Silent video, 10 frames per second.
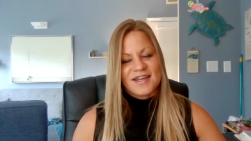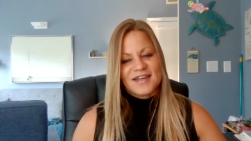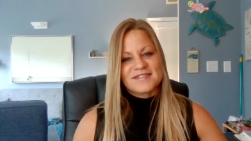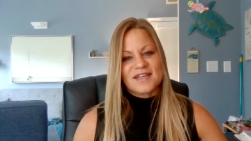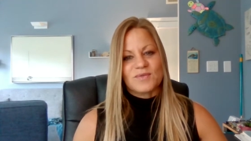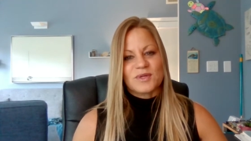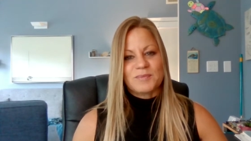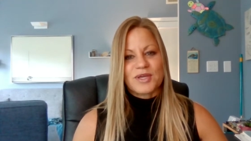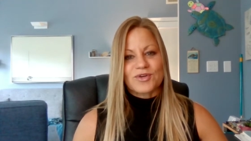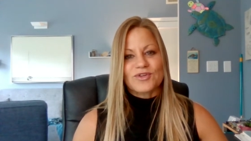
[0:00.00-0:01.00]
as they would
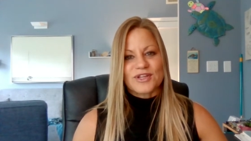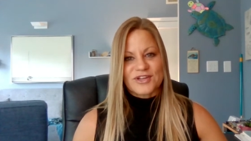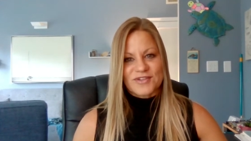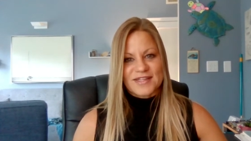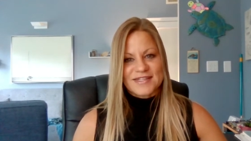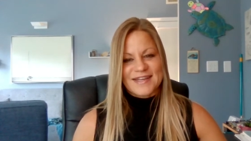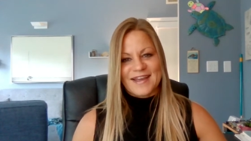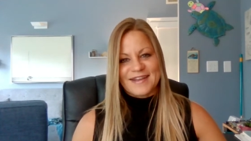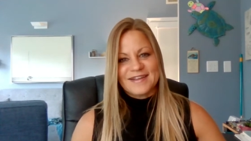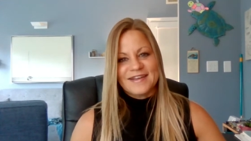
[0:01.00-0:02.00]
be earlier in the day.